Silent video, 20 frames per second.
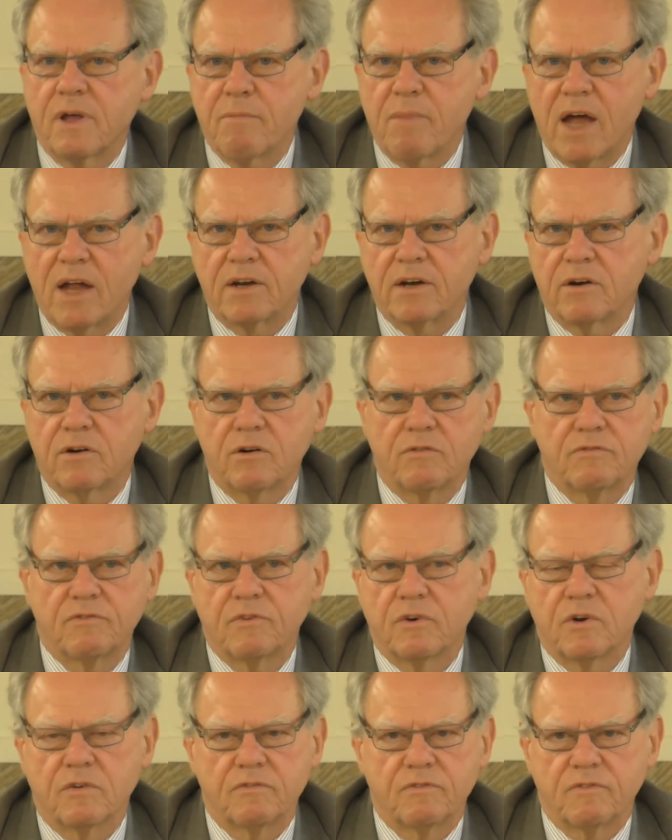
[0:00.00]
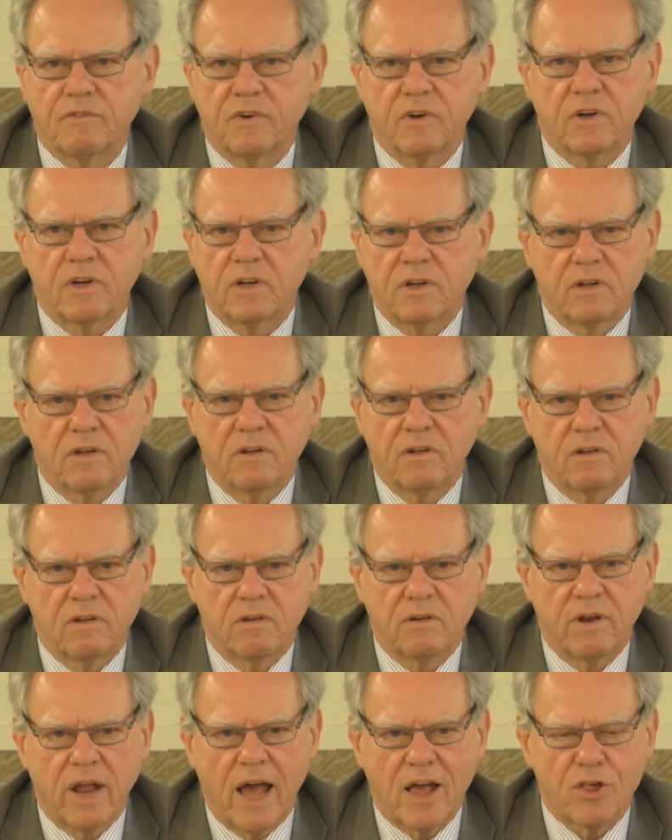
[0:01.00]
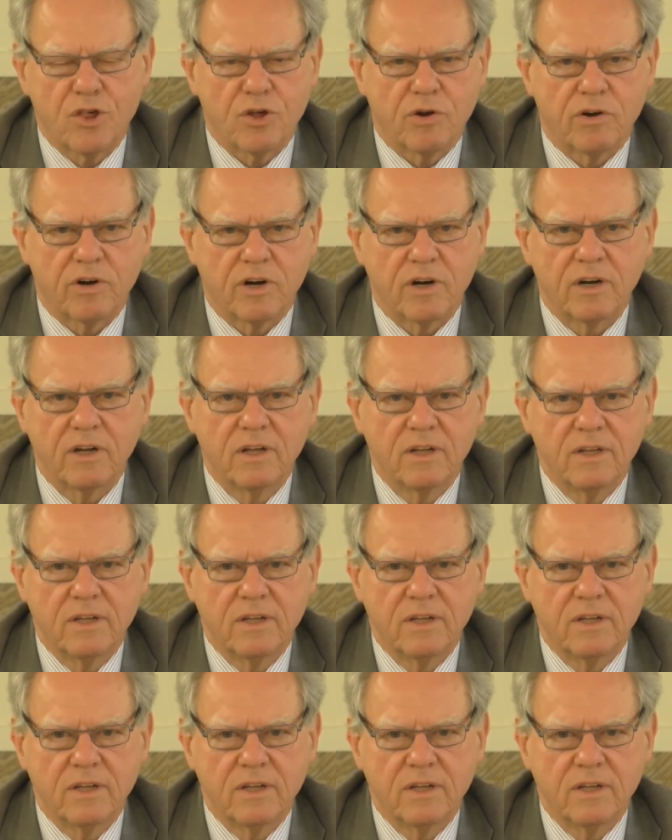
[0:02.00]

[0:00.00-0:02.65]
a matter of natural